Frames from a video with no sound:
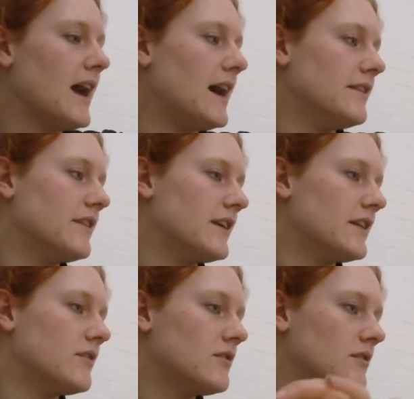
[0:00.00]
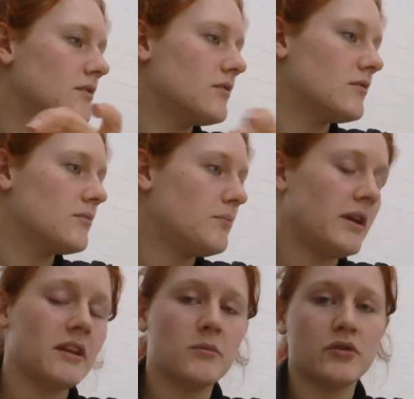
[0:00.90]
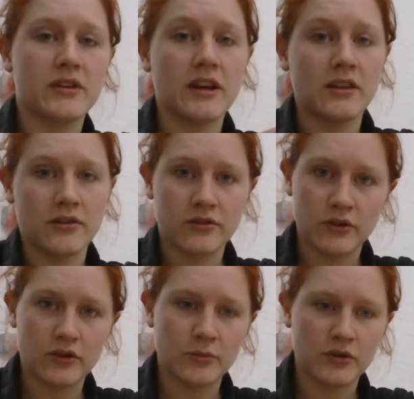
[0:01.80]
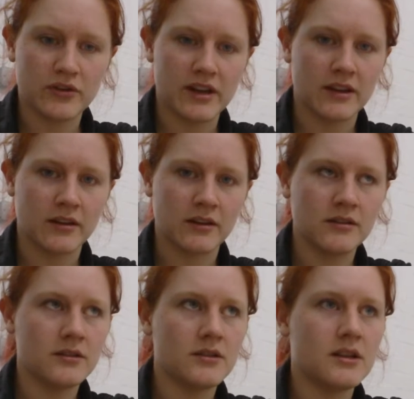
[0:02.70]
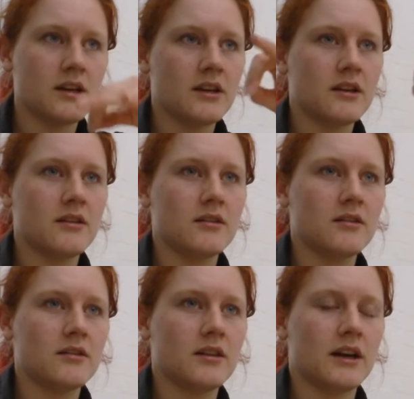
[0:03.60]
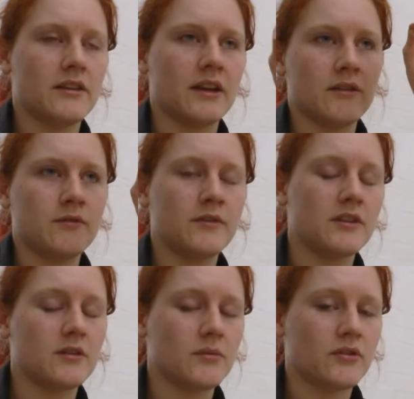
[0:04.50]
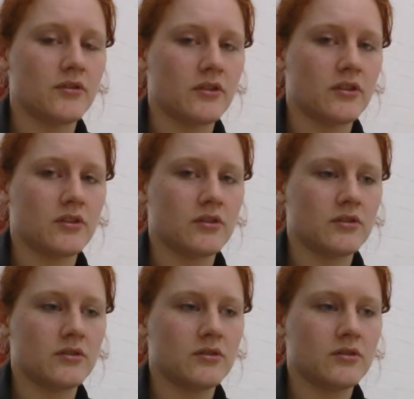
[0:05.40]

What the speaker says: and then pin them all together, sew them all together, and then fit them onto the